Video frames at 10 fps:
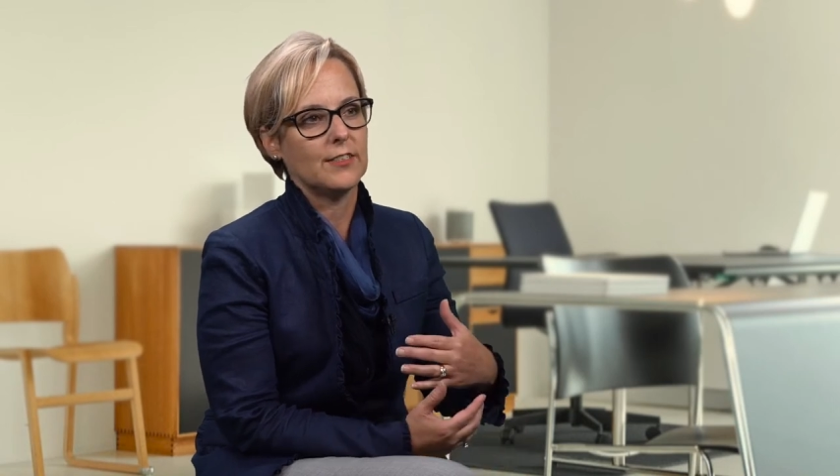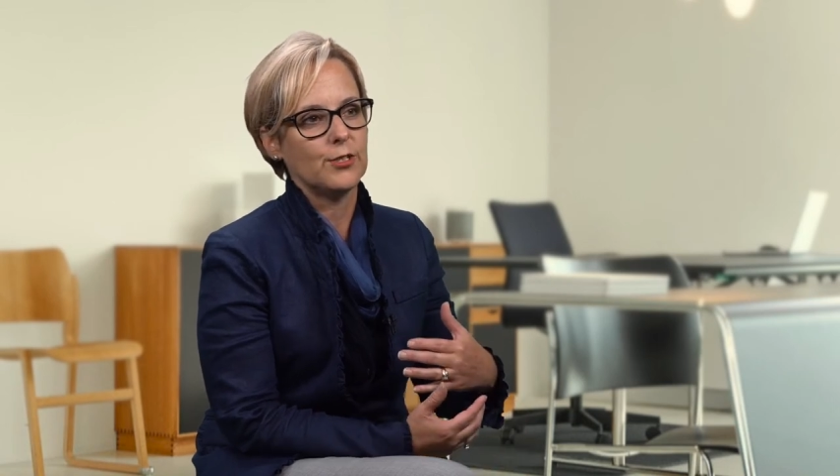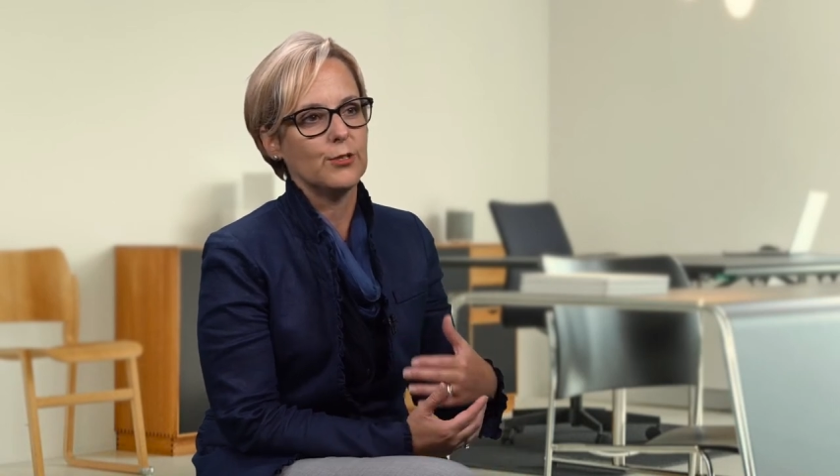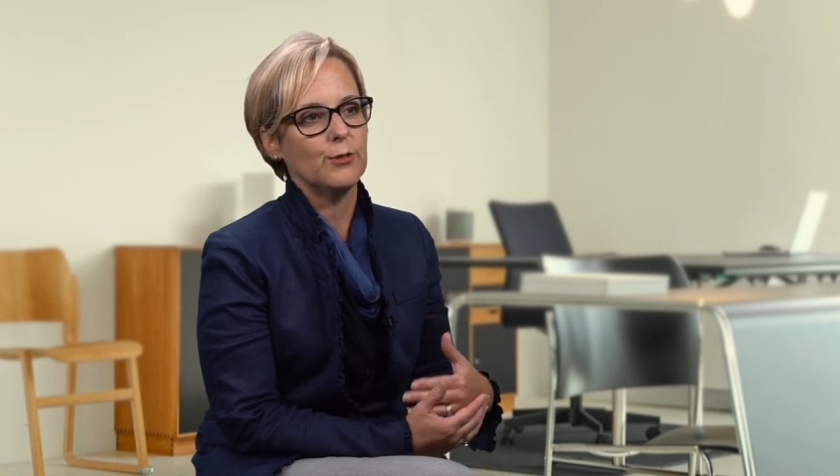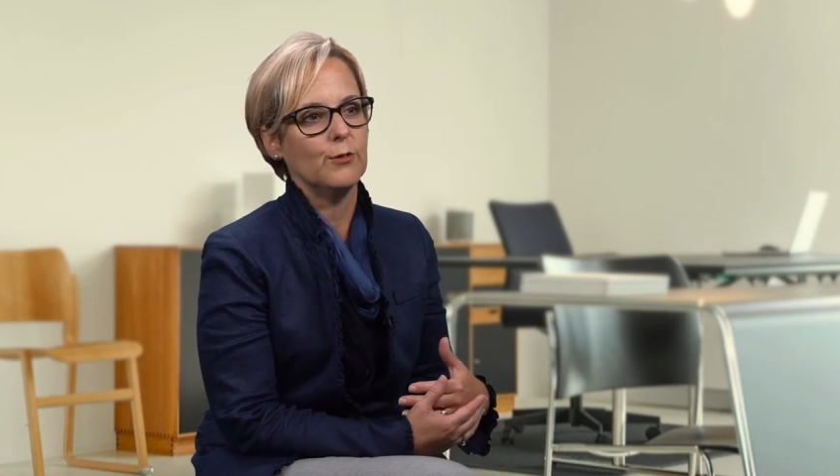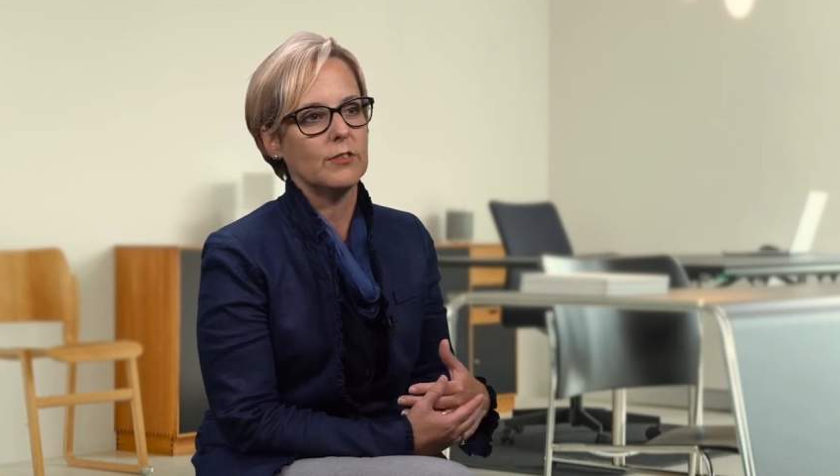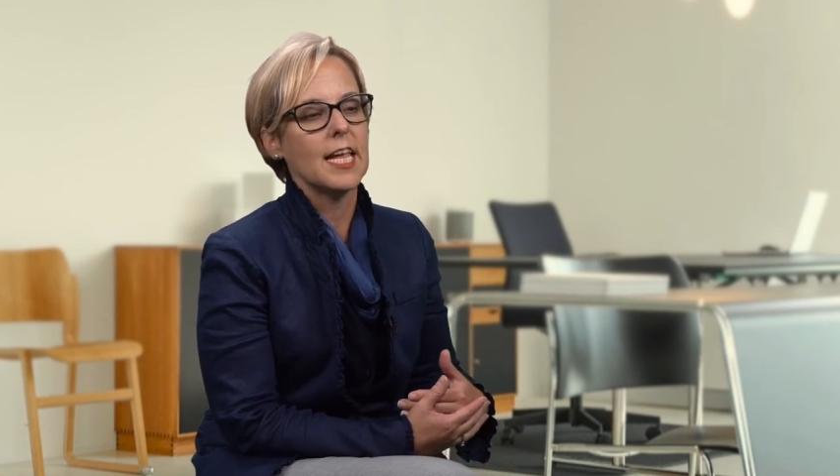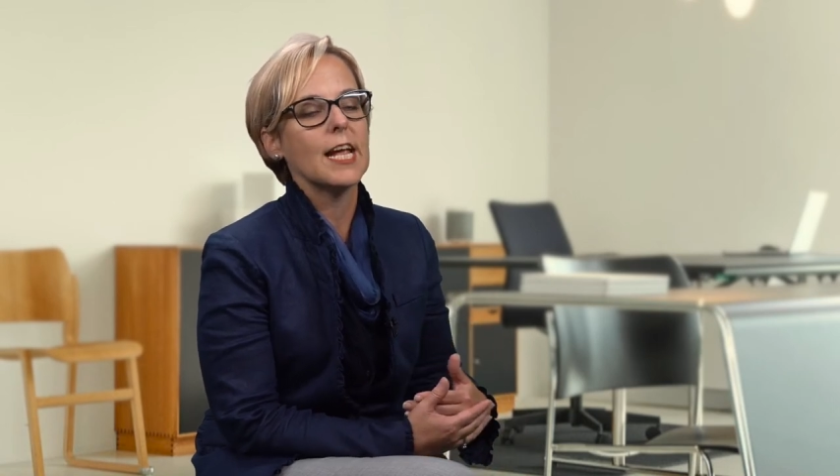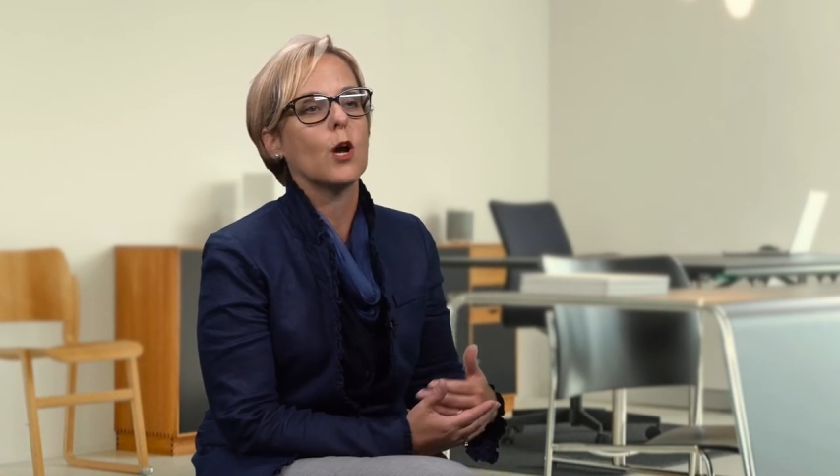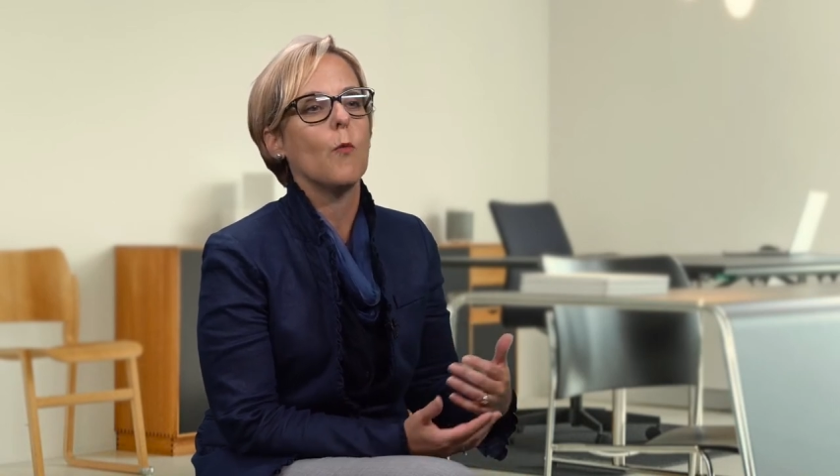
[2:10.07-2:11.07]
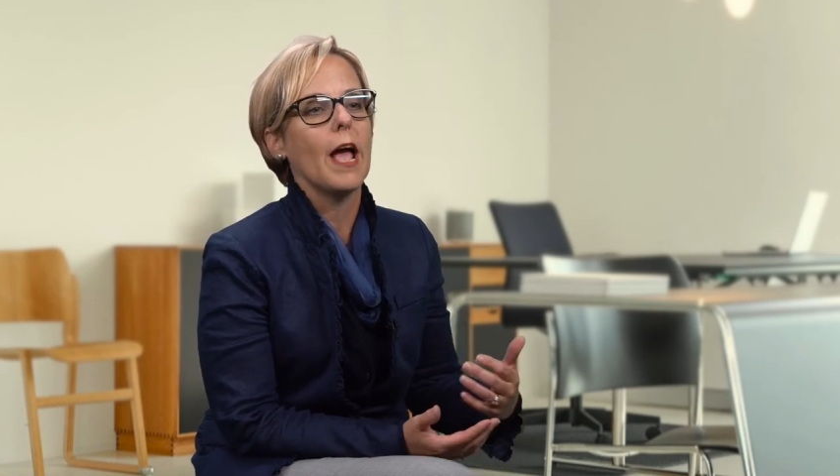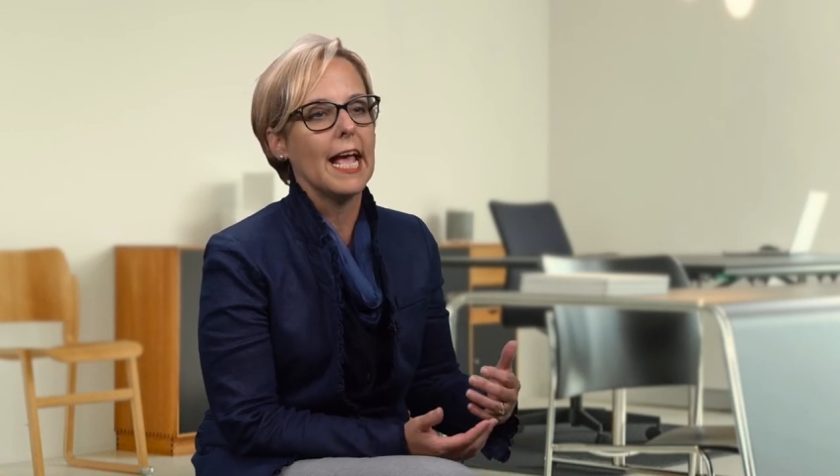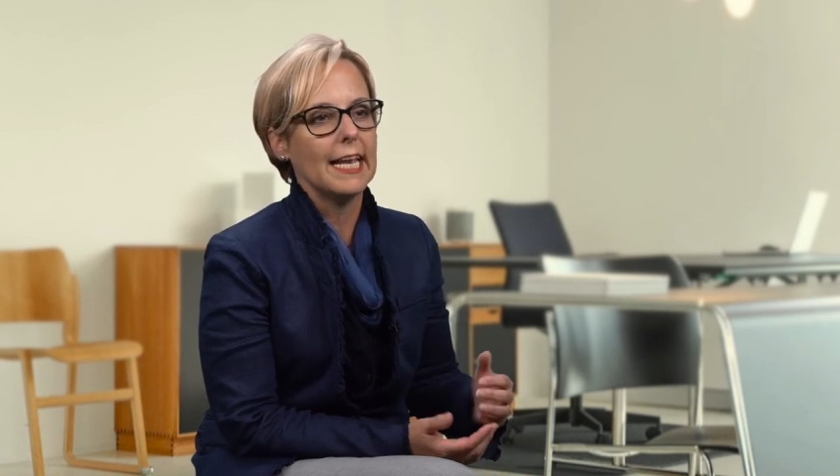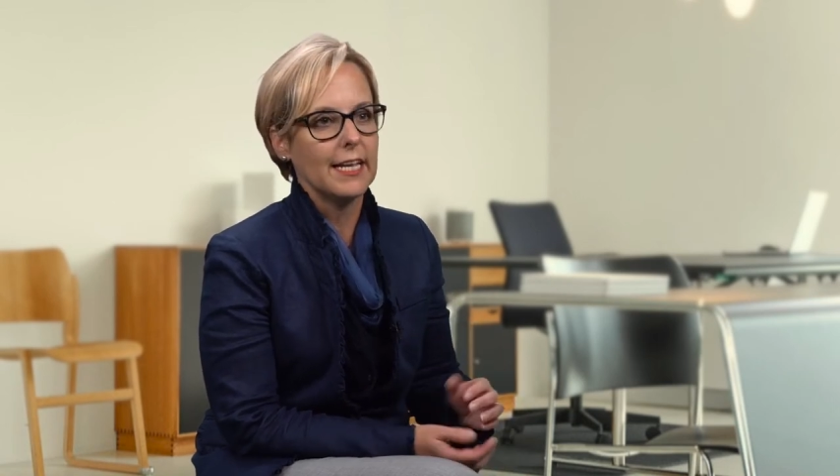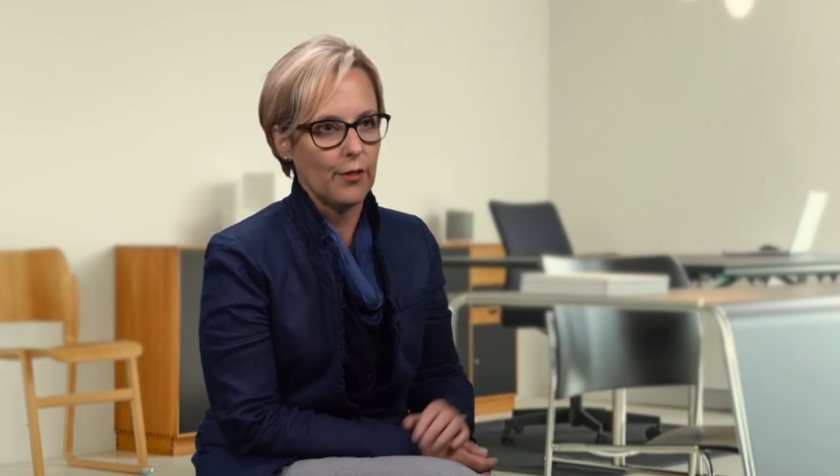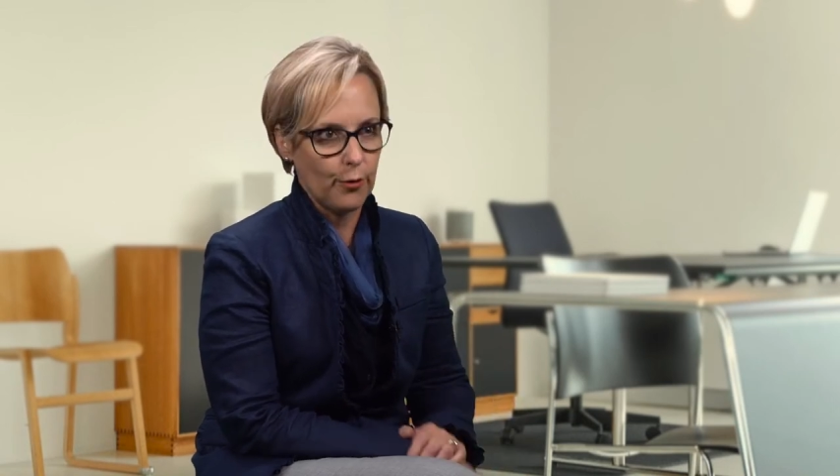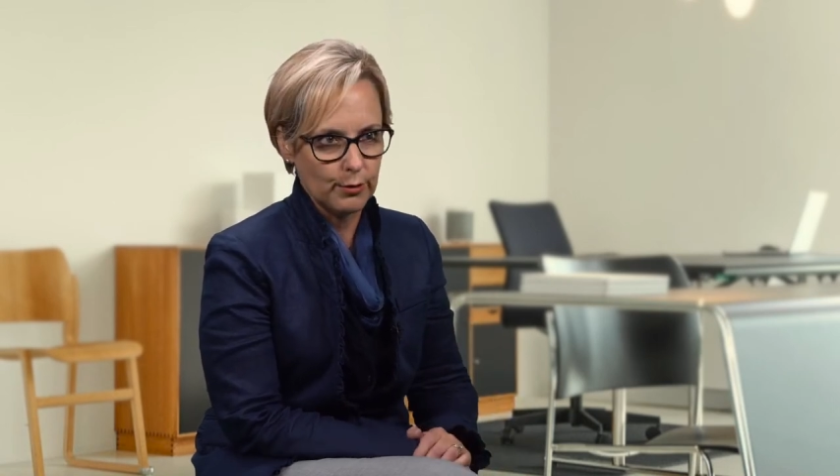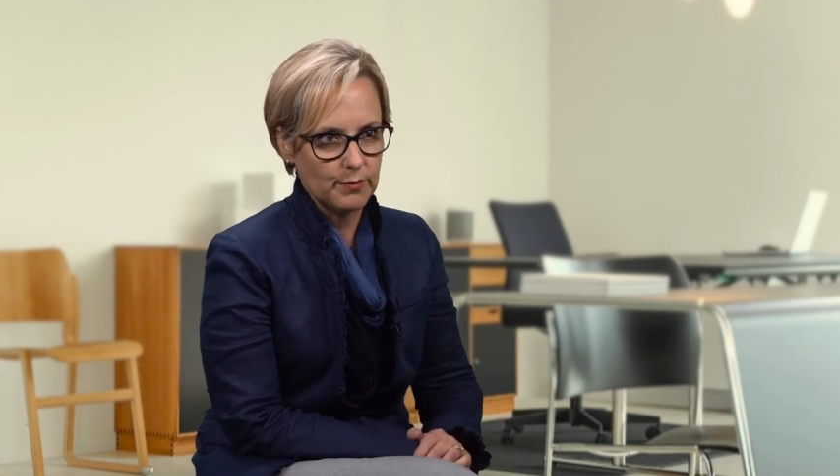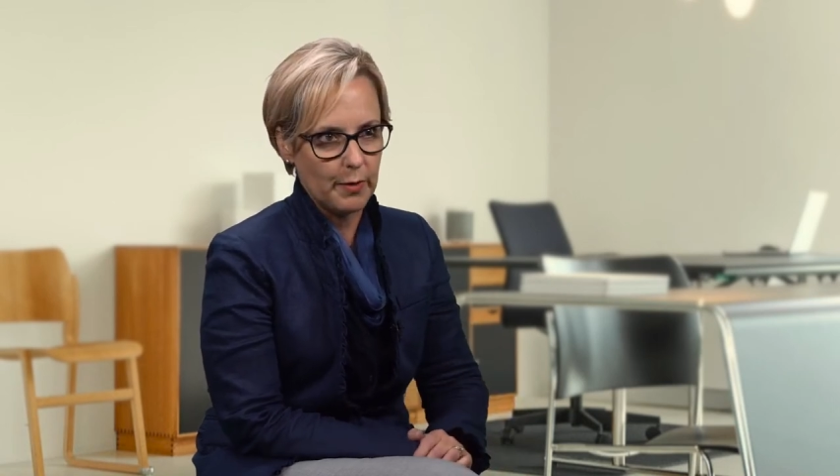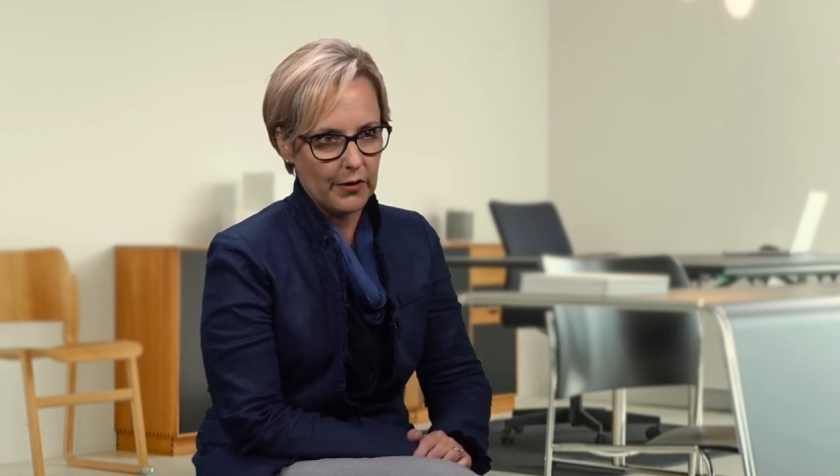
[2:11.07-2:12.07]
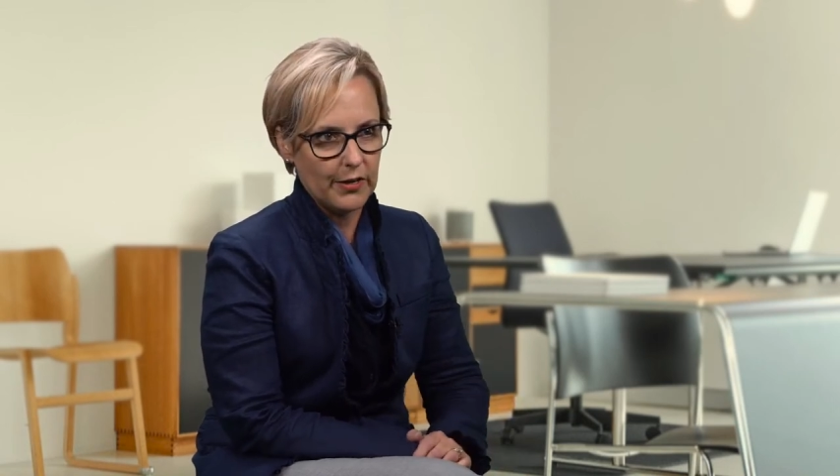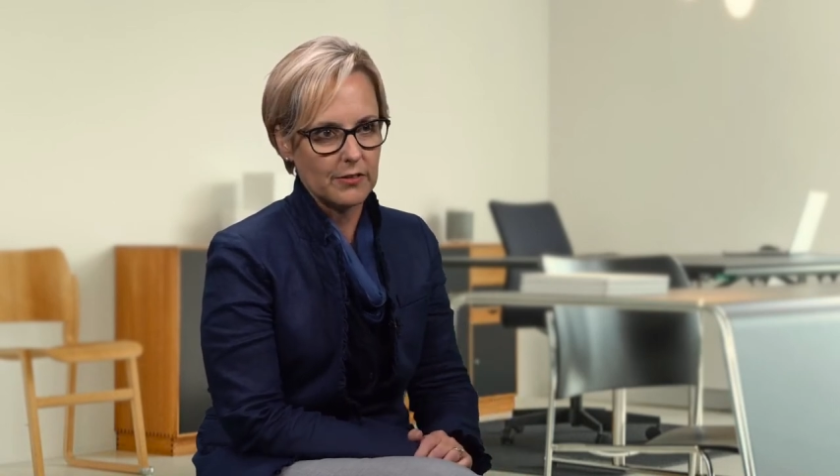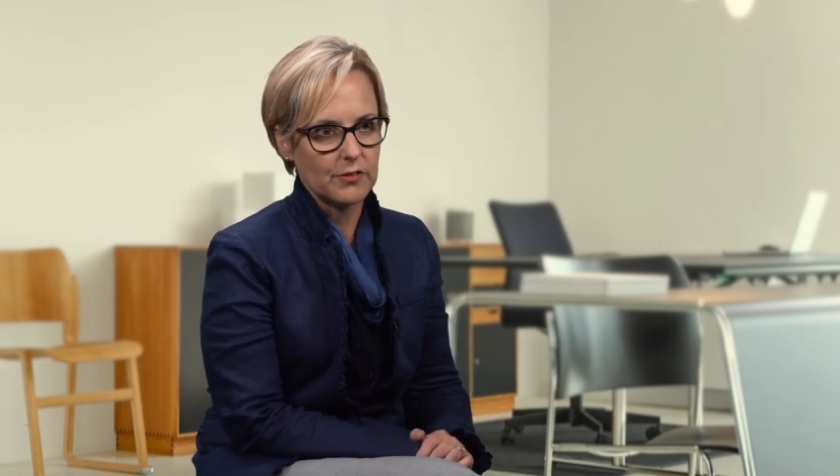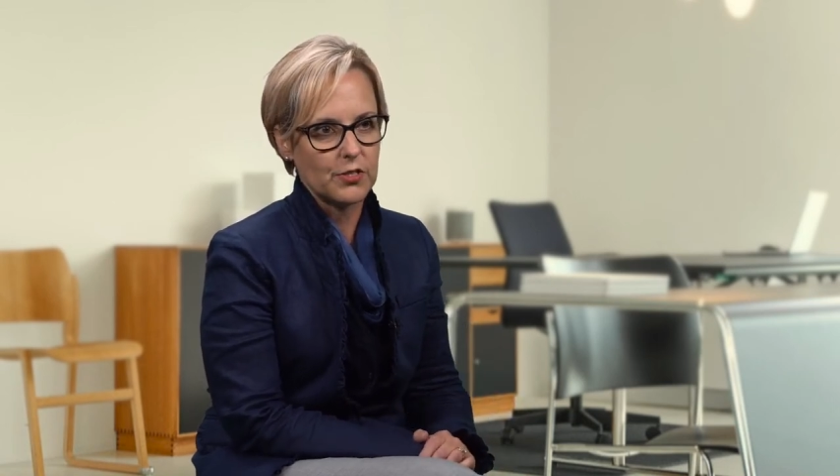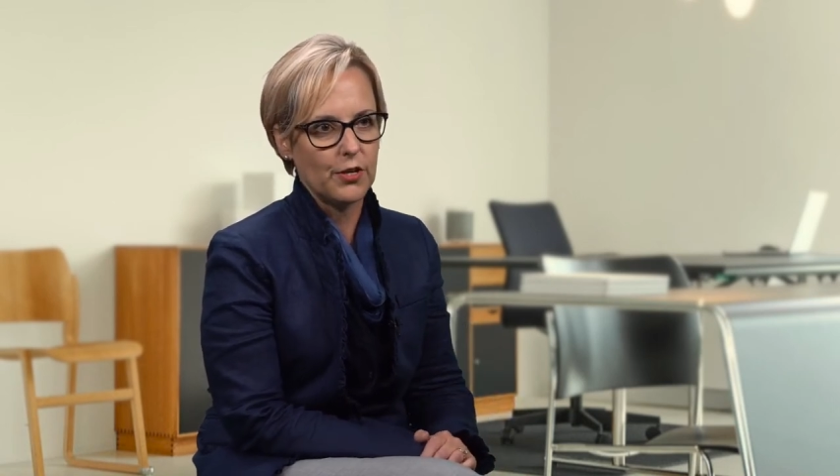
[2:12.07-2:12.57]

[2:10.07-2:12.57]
to take away any of those barriers.